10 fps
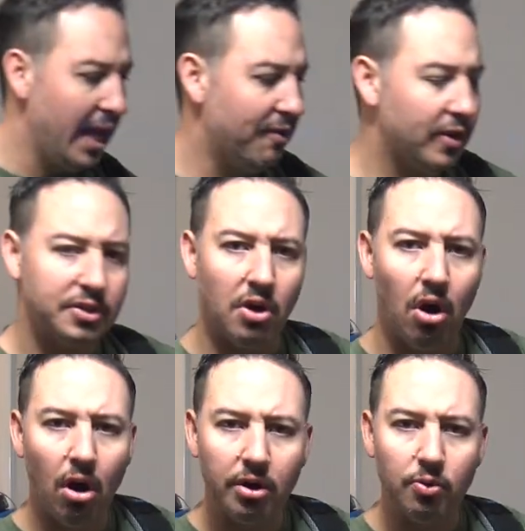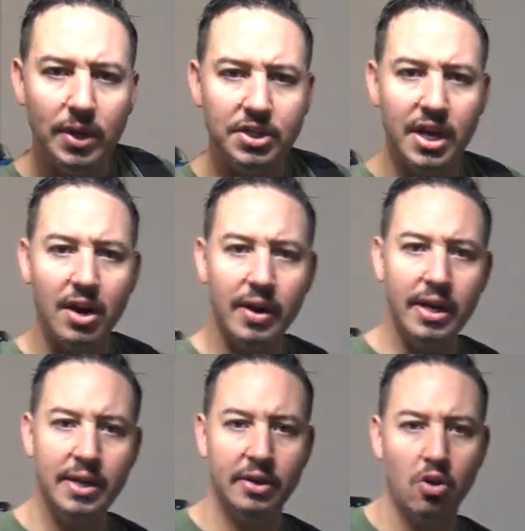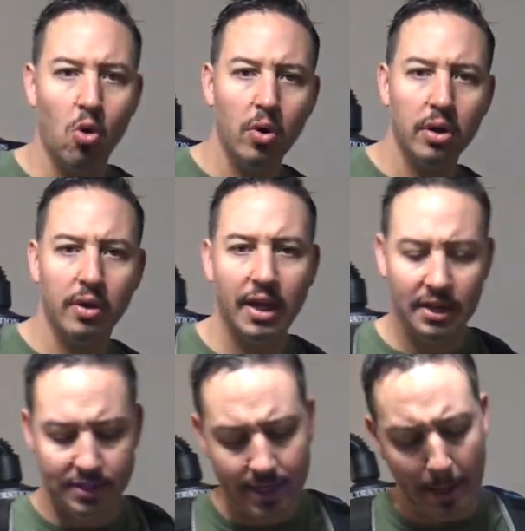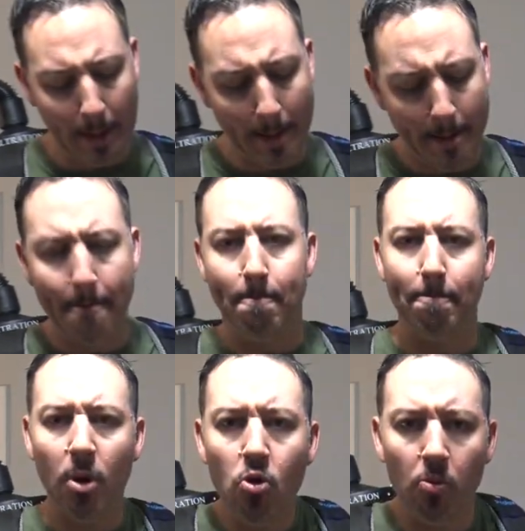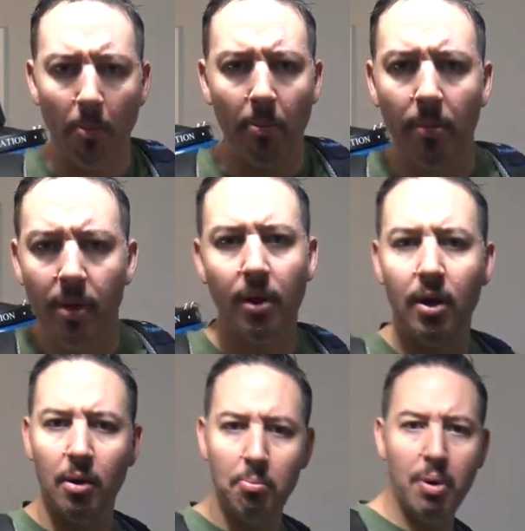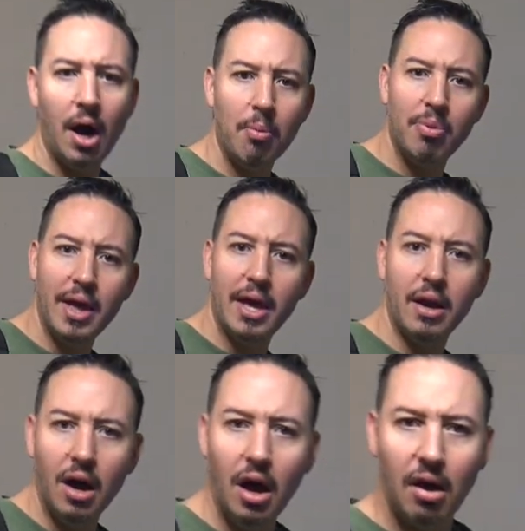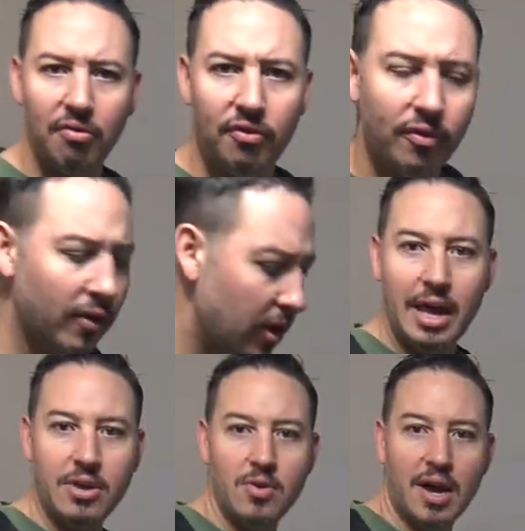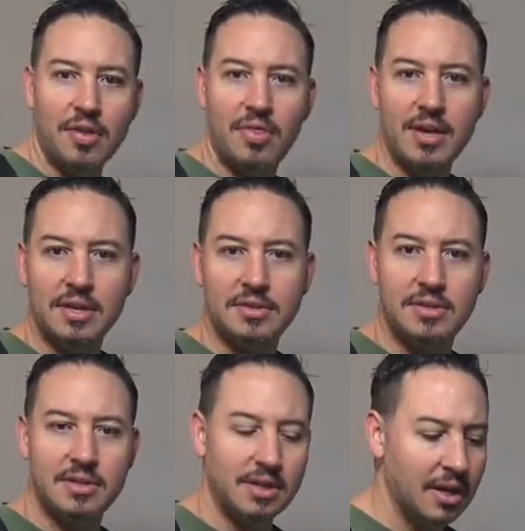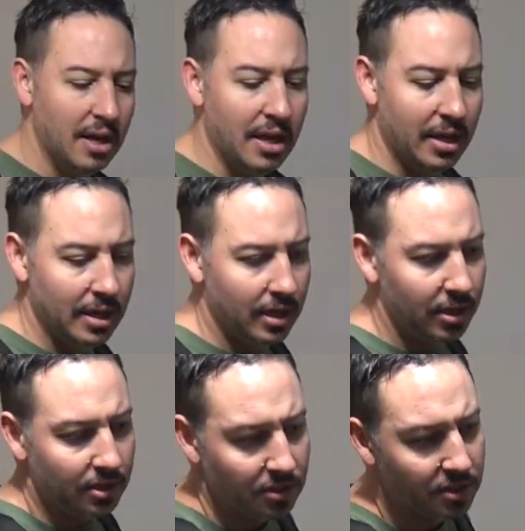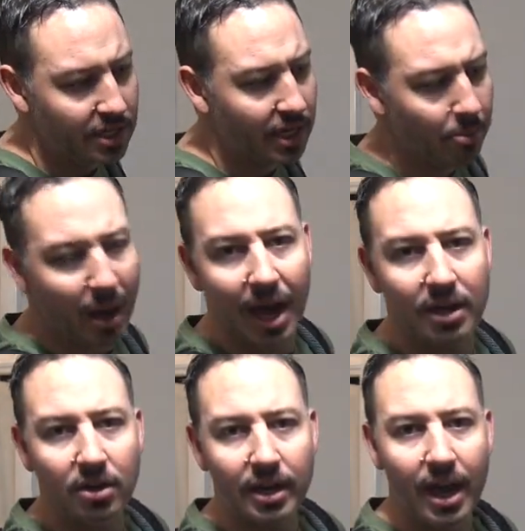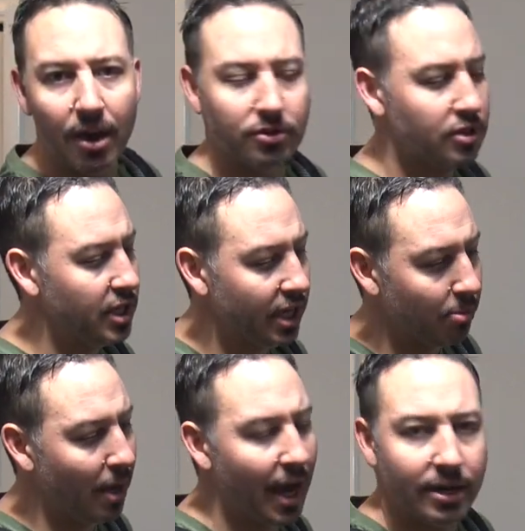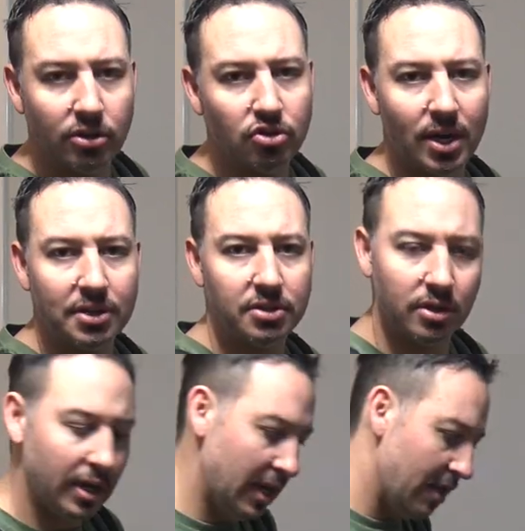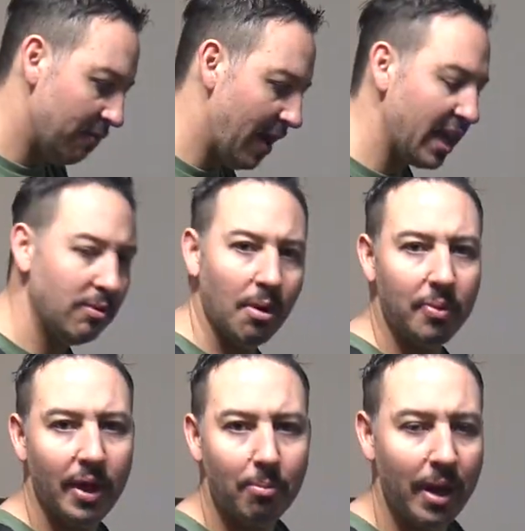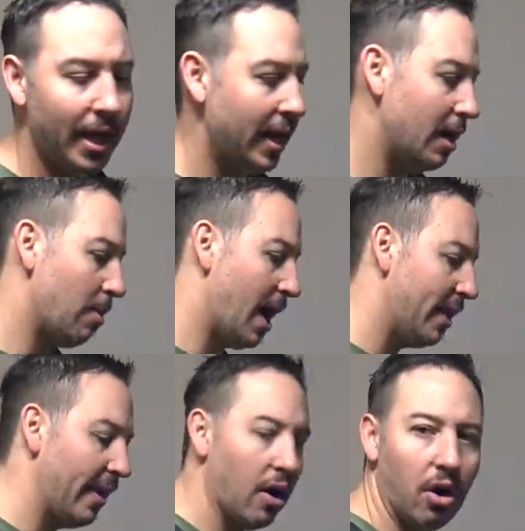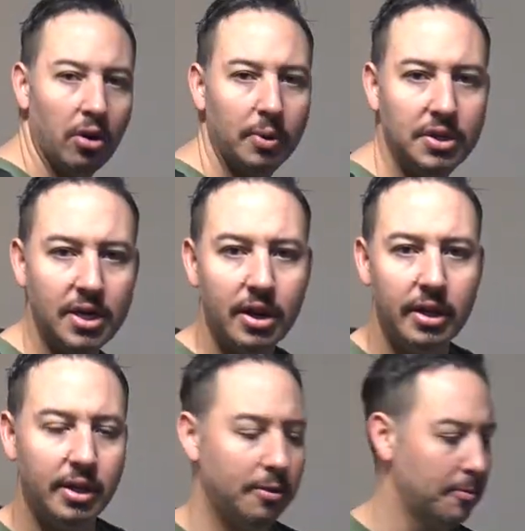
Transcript: If there's a hard to reach area in the corner, like I said, boom, pop that off. Now you got this, stick it behind your couch, stick it behind your dresser, vacuum up that pet hair behind that hard to reach area,